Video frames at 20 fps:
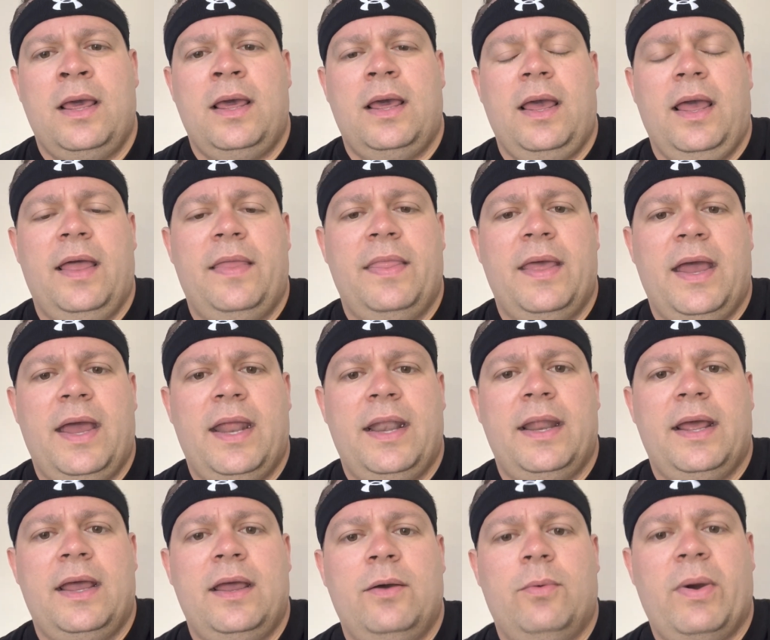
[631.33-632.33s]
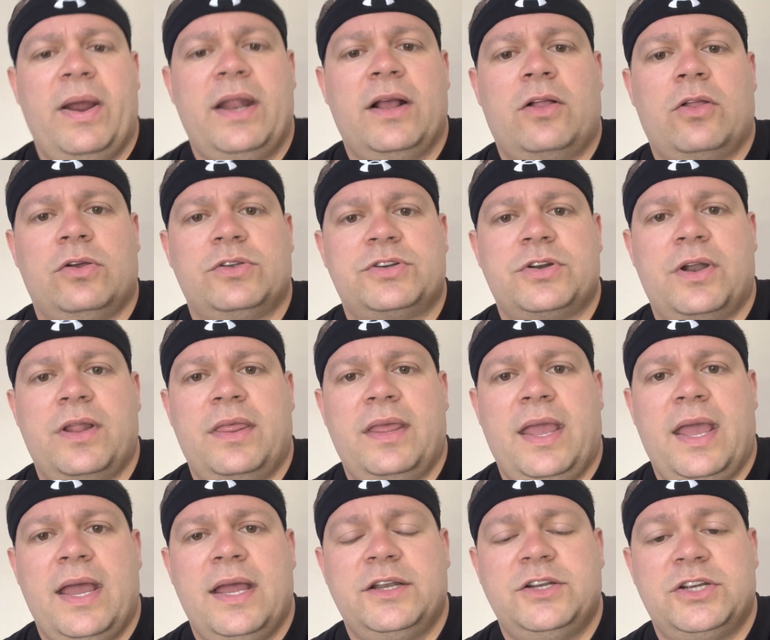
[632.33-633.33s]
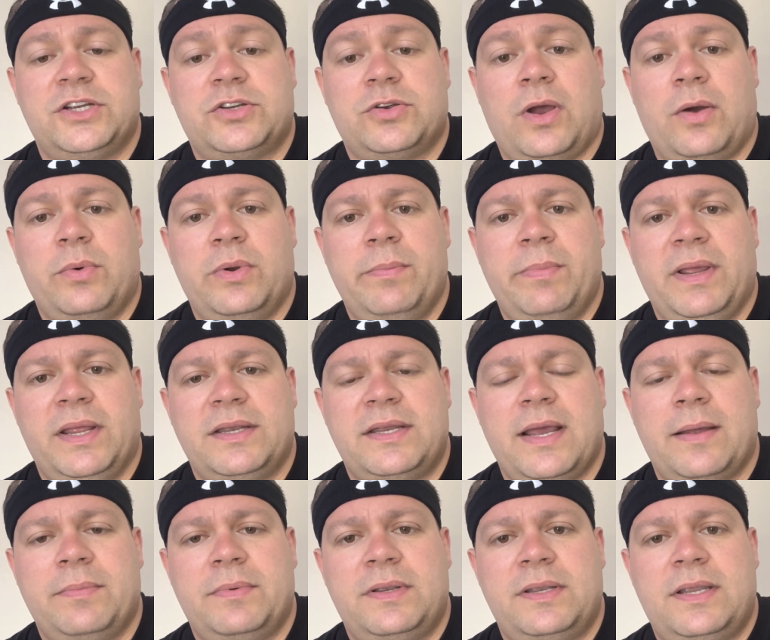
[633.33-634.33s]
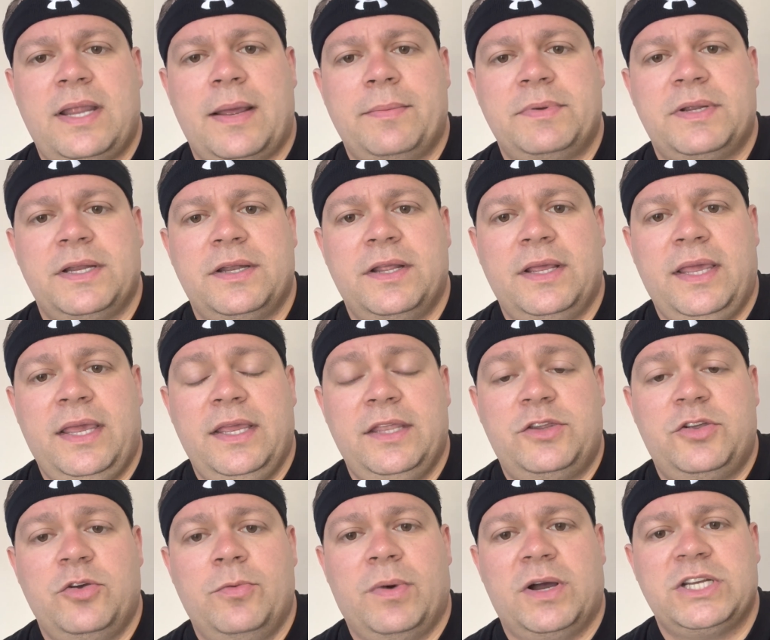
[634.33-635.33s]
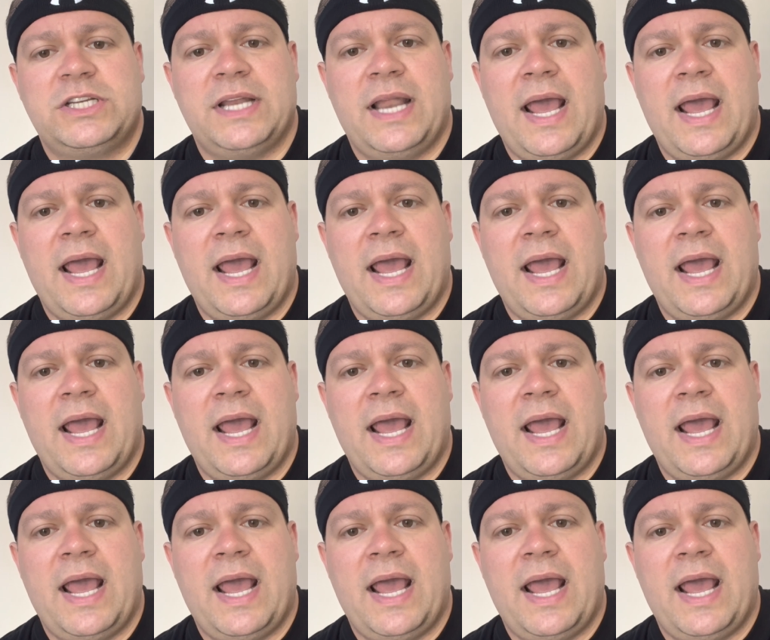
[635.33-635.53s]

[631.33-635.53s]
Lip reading: And then waited closer to the end just so I wouldn't be tempted to eat too much,